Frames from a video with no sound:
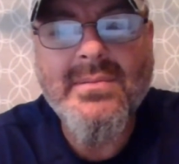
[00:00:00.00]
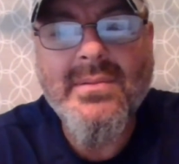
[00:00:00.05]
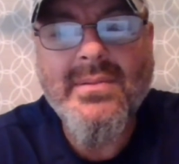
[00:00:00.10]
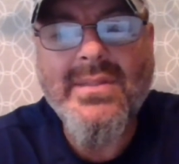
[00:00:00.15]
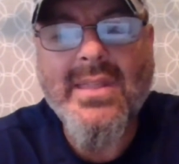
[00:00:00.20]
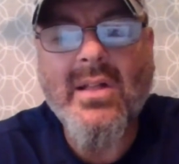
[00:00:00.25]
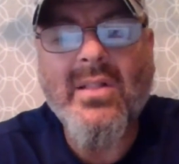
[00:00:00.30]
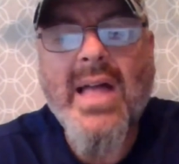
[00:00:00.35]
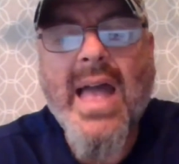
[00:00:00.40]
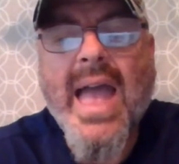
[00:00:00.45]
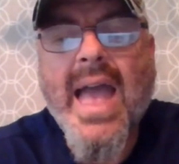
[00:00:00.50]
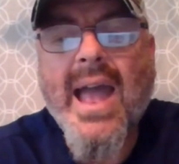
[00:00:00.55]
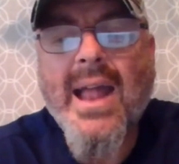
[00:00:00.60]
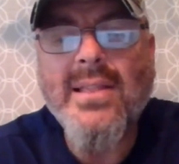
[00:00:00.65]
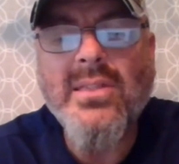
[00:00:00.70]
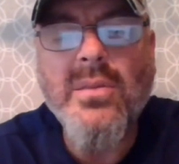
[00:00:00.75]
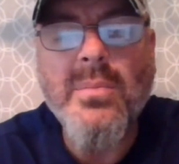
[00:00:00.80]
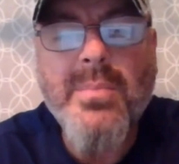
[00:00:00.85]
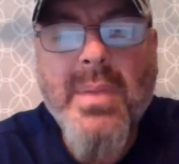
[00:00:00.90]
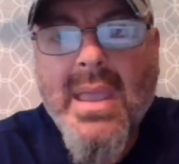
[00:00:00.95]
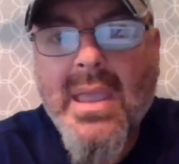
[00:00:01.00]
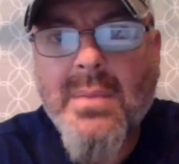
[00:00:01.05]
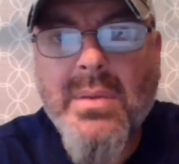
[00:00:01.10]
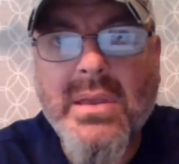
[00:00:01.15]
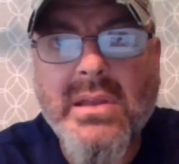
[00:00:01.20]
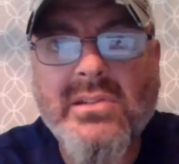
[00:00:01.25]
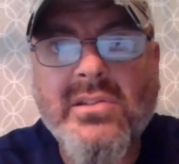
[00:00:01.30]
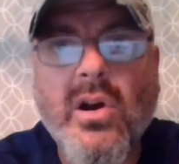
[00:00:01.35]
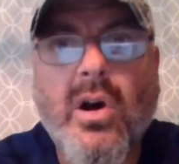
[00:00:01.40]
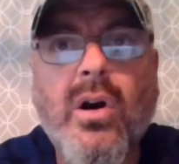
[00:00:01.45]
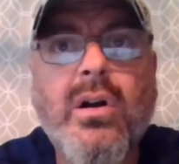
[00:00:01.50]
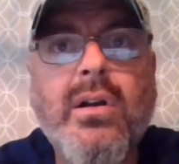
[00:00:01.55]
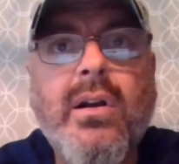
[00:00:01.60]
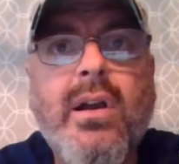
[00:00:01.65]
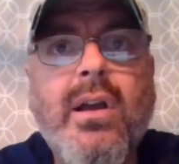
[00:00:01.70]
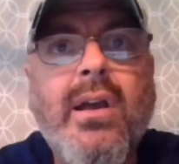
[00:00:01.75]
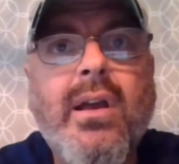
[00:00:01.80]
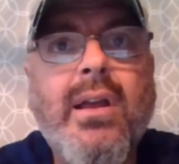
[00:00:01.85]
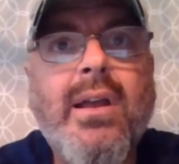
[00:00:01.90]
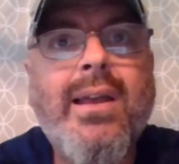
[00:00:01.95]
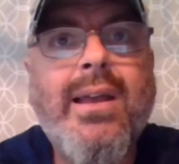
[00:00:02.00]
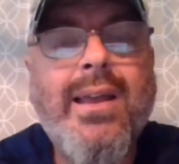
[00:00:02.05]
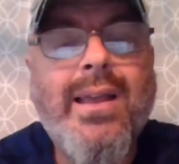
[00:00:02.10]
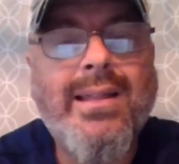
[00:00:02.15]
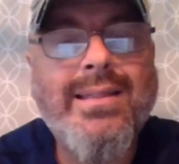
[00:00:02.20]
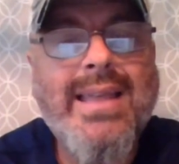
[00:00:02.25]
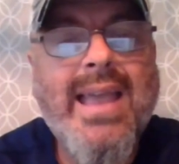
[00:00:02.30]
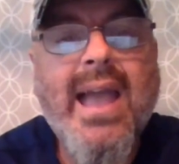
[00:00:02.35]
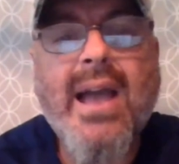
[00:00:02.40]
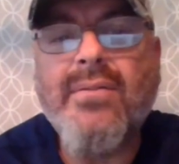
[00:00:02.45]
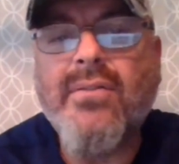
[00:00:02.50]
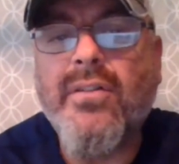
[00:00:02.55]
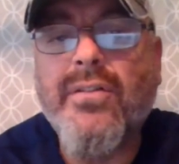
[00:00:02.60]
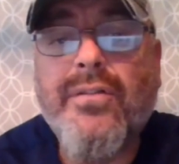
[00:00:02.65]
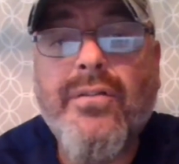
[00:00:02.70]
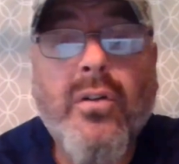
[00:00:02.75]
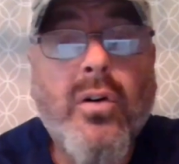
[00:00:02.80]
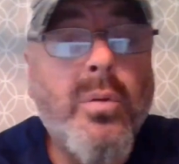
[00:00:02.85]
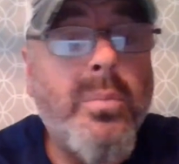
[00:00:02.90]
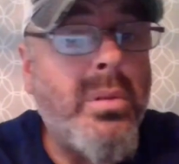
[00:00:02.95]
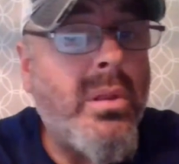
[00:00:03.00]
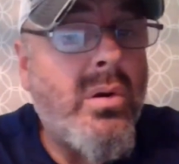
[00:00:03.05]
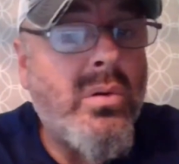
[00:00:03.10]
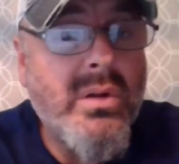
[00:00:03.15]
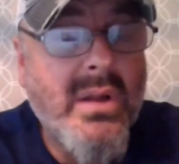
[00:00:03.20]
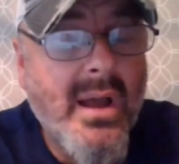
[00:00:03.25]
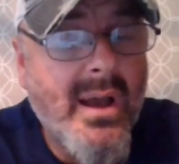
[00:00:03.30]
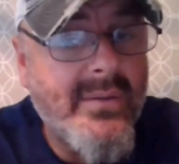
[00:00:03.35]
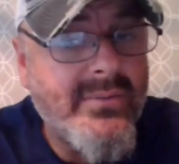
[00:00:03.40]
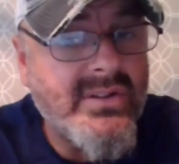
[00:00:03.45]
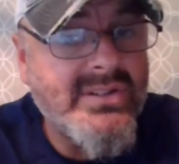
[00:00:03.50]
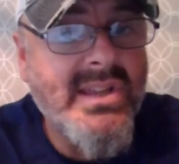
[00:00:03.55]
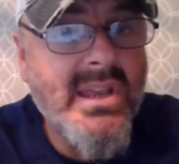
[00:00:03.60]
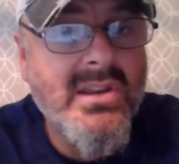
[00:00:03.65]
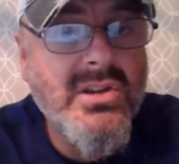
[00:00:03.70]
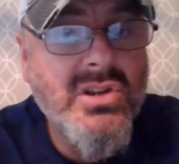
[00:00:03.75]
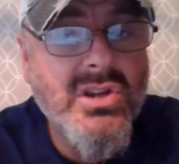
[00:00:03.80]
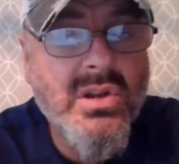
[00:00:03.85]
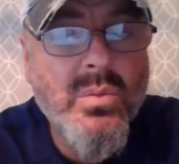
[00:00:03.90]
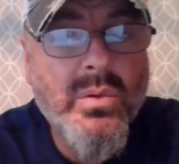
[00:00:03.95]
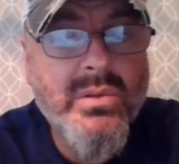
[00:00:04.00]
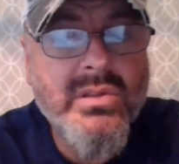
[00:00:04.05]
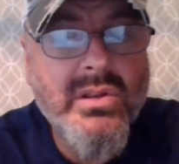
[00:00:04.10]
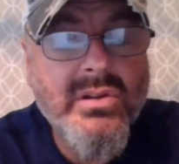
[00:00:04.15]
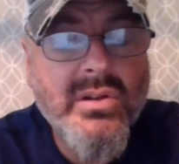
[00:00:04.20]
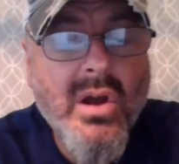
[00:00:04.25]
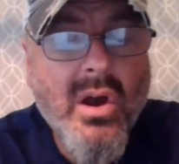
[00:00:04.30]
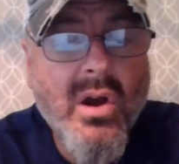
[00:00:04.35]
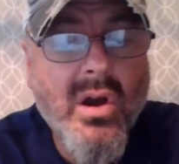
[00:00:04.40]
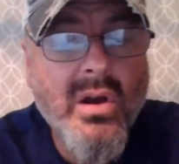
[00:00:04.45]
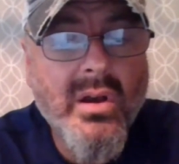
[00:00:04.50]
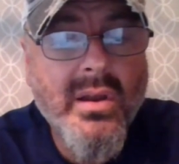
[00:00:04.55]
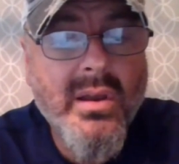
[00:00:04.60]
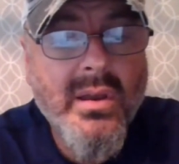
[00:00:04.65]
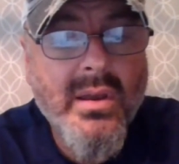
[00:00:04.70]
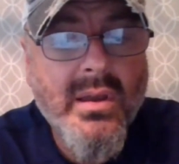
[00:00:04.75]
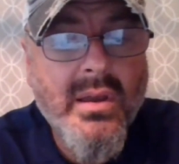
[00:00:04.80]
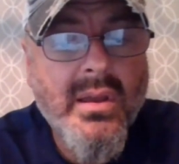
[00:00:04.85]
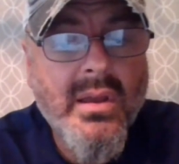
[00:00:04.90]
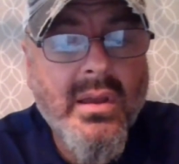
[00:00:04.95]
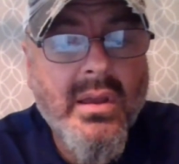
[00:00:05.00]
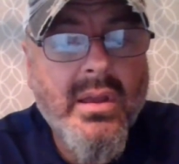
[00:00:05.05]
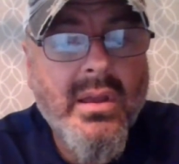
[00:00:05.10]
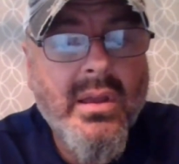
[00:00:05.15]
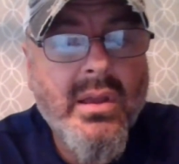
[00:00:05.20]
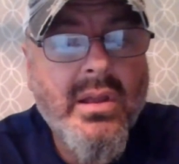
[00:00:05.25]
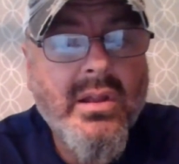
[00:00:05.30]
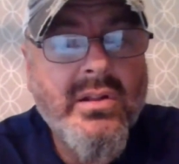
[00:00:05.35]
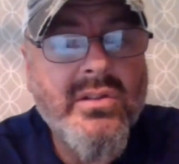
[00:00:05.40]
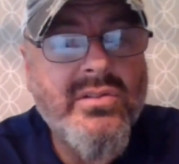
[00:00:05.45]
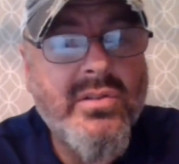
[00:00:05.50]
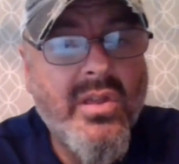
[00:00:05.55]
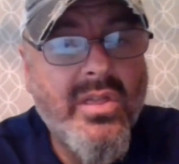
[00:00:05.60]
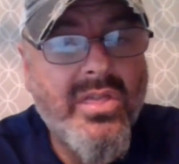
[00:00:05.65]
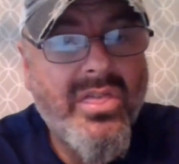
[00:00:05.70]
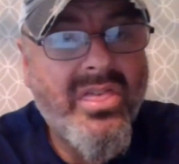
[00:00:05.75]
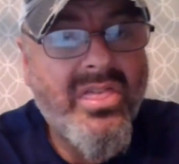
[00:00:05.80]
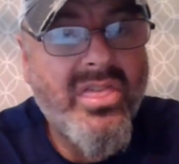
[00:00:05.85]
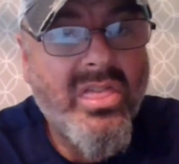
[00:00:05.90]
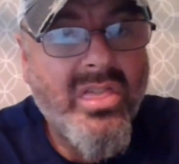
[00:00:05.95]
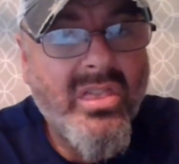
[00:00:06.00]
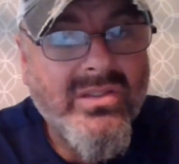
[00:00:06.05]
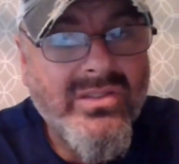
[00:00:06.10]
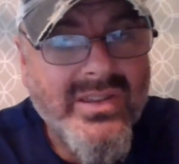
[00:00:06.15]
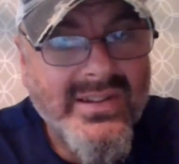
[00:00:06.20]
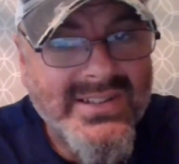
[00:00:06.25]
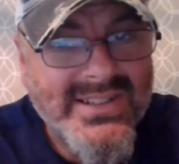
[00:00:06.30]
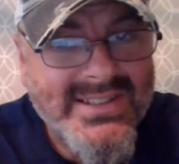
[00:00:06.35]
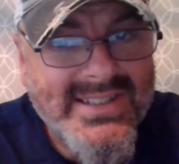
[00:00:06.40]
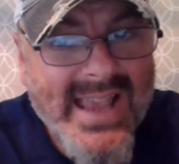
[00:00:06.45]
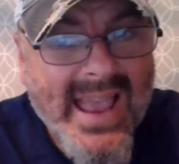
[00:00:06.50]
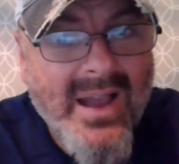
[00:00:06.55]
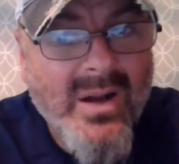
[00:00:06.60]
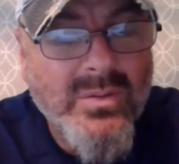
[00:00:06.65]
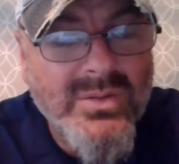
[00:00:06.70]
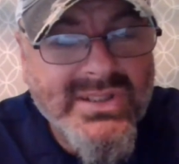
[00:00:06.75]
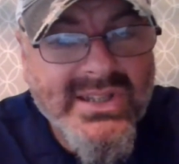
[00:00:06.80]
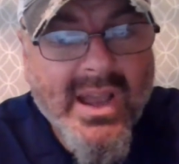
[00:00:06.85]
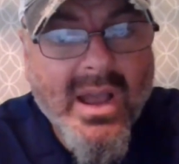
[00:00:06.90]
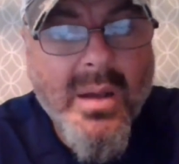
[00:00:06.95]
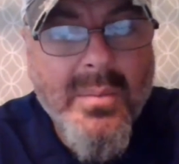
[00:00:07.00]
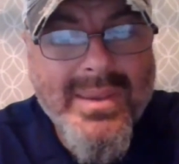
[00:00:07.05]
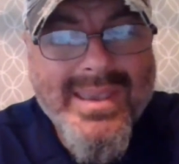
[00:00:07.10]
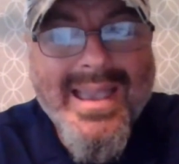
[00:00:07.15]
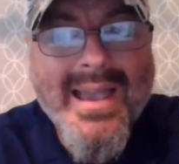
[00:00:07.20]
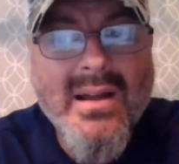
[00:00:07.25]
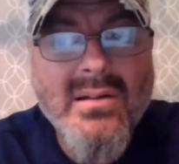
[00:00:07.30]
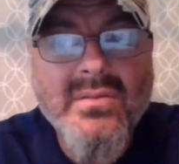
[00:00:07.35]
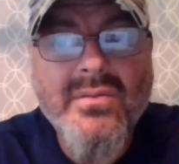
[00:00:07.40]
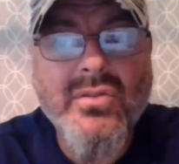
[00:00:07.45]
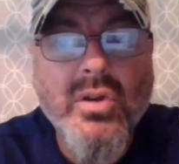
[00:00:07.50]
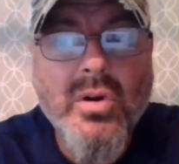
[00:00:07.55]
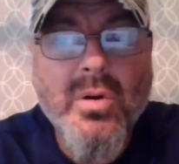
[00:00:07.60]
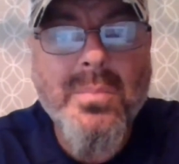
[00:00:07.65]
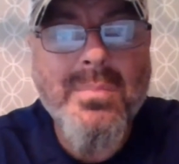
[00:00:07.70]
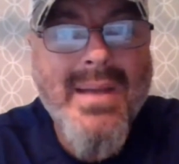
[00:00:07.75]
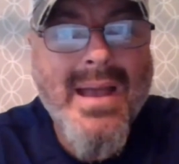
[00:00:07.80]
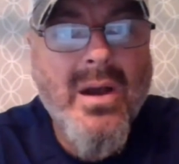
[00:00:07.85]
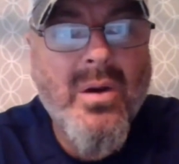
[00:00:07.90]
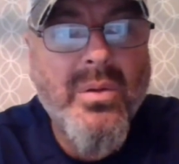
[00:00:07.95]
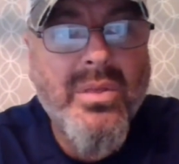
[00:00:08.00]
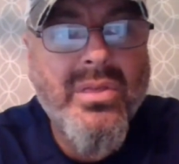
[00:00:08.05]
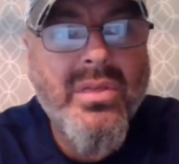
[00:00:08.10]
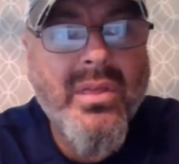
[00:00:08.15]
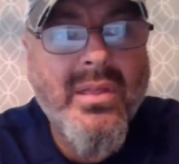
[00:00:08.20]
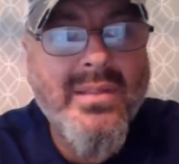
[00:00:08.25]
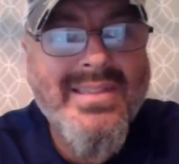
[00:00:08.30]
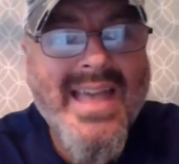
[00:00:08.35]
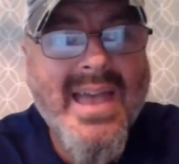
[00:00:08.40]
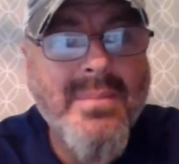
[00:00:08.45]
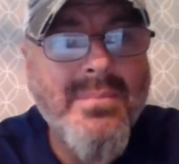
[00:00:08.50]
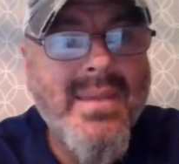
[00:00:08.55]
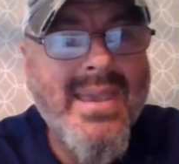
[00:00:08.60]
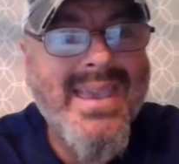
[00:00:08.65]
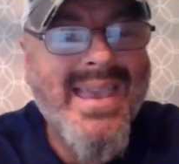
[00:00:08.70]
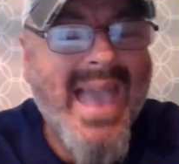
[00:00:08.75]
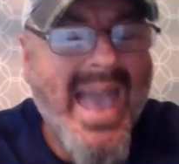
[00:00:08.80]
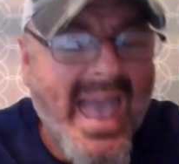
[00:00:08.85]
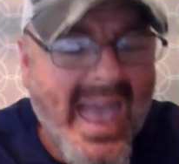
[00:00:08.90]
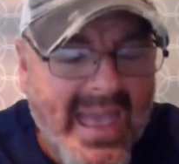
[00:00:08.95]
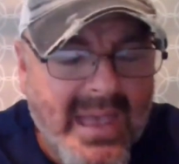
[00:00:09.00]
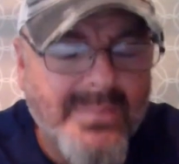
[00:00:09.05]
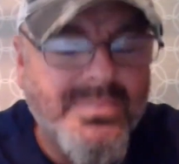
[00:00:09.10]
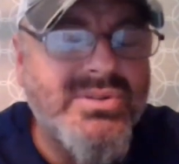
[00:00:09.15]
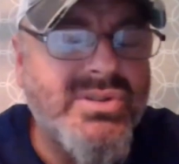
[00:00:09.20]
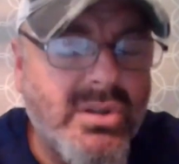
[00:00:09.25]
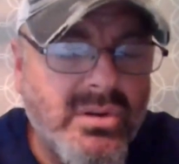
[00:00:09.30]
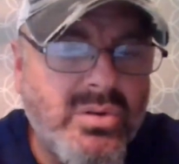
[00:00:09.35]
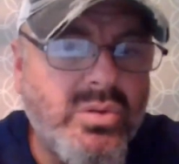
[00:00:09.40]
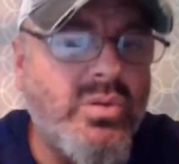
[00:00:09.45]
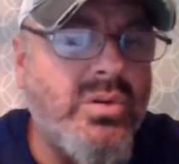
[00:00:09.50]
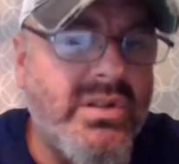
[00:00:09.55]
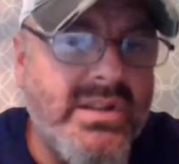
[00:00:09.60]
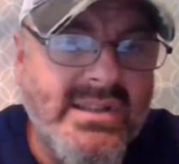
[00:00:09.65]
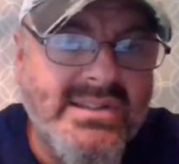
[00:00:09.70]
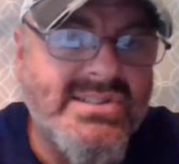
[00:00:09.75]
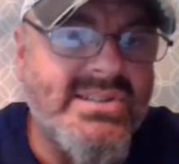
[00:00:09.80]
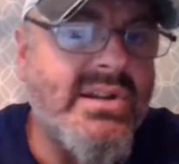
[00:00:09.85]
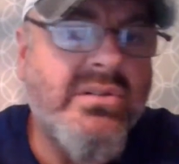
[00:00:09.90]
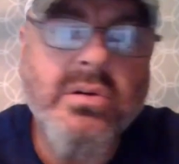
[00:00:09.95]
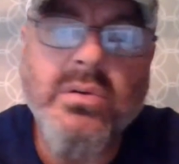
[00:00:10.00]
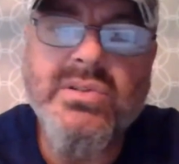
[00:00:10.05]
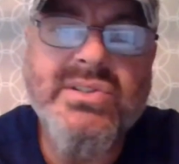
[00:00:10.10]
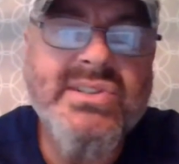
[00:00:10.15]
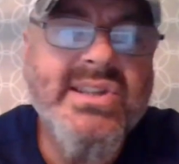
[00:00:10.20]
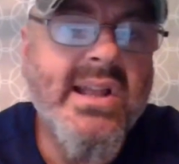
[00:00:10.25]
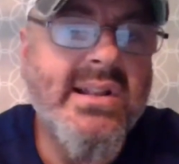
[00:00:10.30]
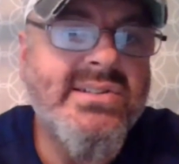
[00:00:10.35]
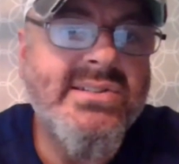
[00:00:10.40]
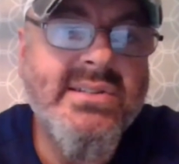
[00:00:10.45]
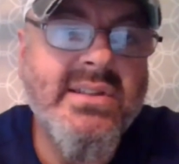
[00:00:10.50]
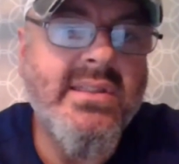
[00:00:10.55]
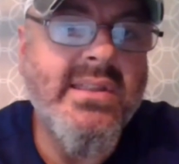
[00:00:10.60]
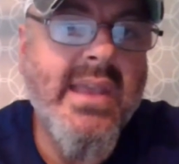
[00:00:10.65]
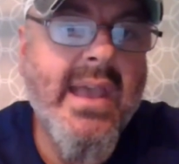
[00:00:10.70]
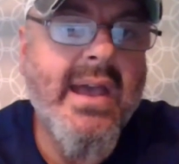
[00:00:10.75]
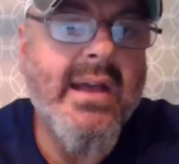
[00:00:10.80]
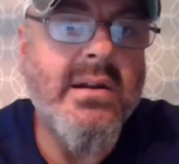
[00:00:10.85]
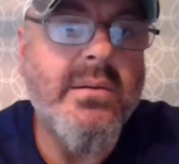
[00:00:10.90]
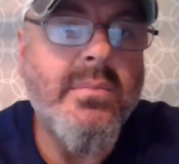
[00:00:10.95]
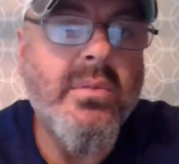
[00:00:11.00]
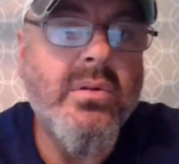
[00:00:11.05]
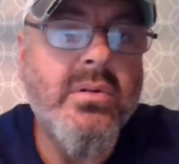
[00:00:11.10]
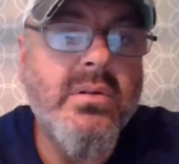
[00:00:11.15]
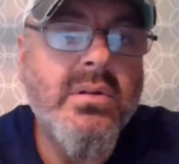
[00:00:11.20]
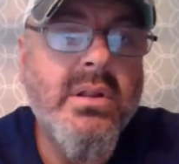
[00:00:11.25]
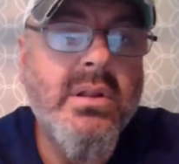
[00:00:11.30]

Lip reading: They'll add the baby talk. They have a full-blown conversation with the dog to sounds coming out of your mouth that make absolutely zero sense to the animal.